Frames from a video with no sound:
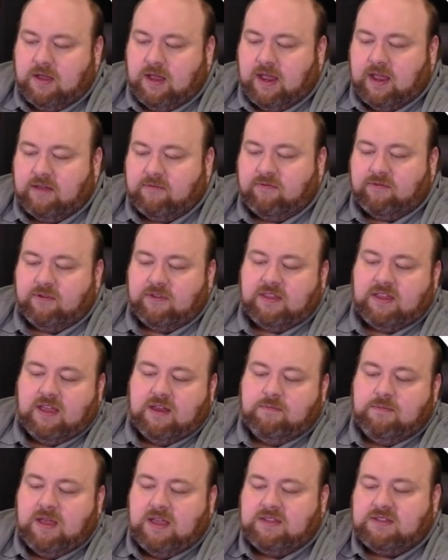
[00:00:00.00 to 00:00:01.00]
And for the
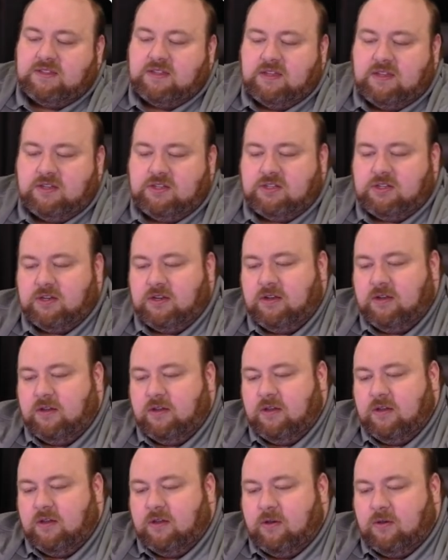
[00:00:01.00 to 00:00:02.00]
end message,
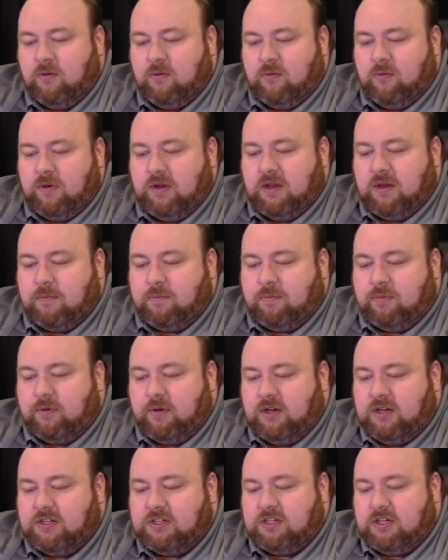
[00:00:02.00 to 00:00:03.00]
we
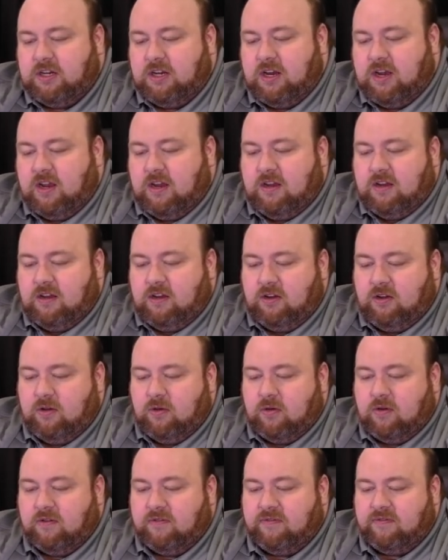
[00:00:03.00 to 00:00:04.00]
appreciate
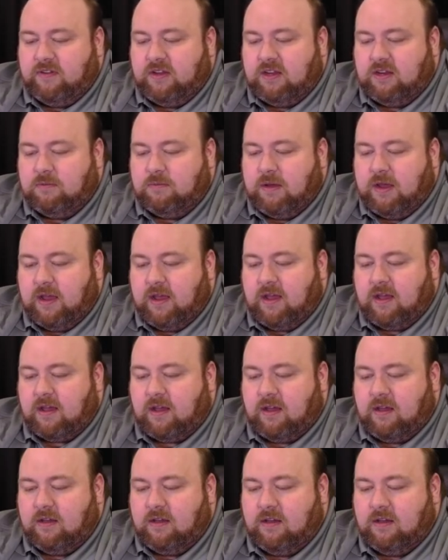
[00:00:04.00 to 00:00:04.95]
your feedback.